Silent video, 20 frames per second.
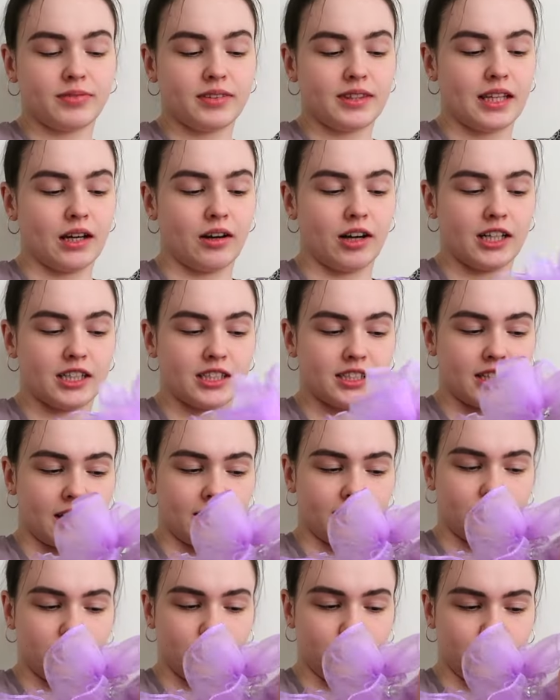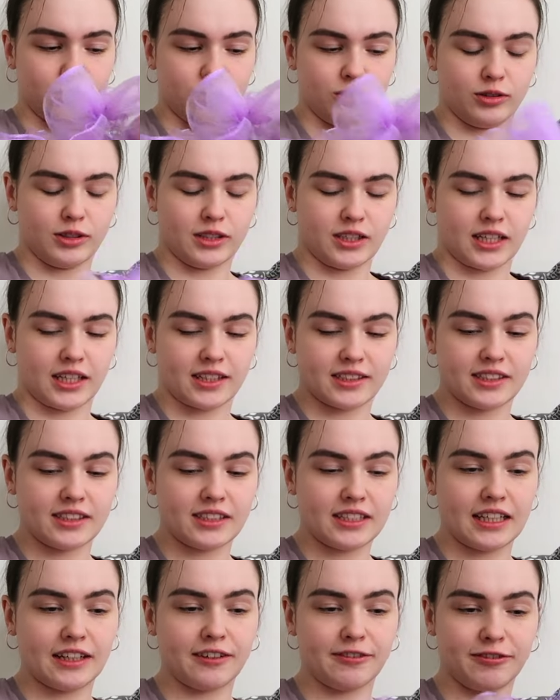Now I just have to do the second
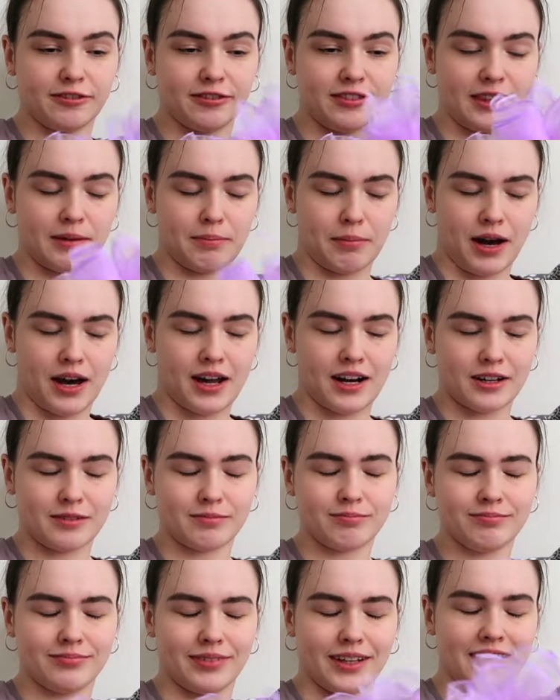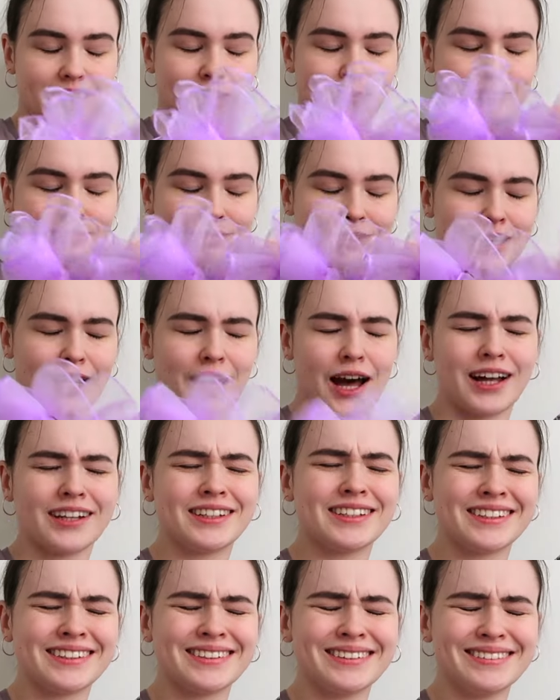sleeve, the bottom, and I'm
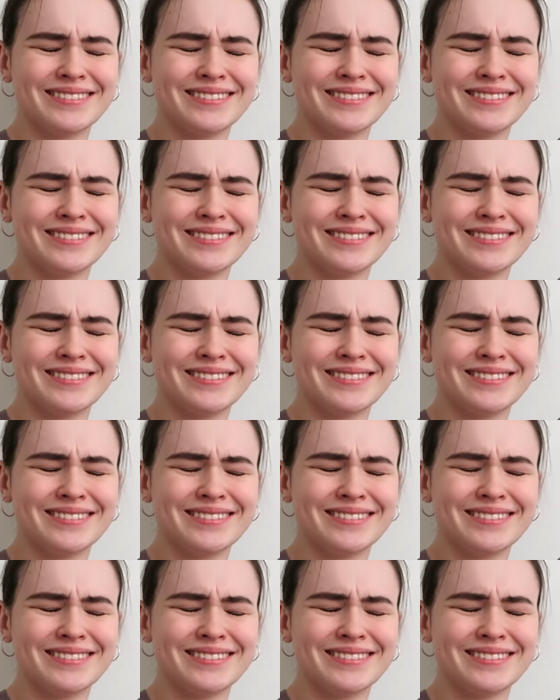done.